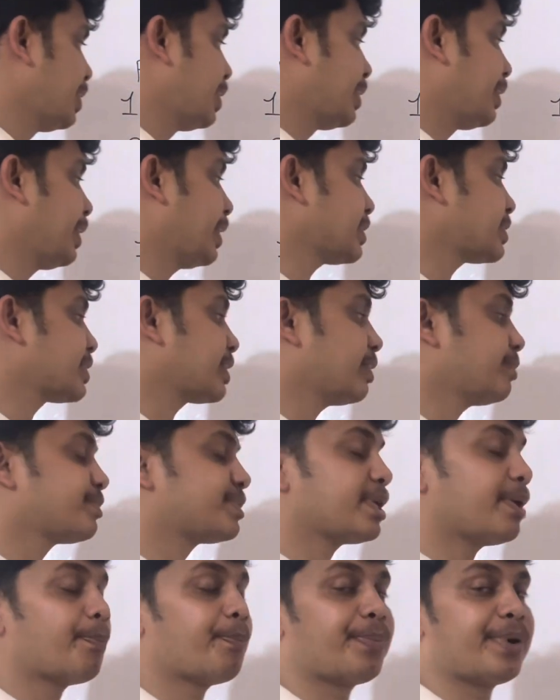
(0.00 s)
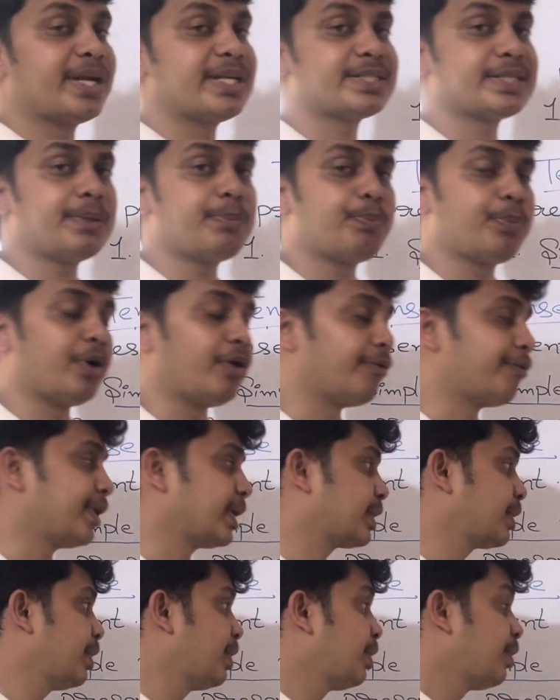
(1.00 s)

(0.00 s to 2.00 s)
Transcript: Next comes the present perfect.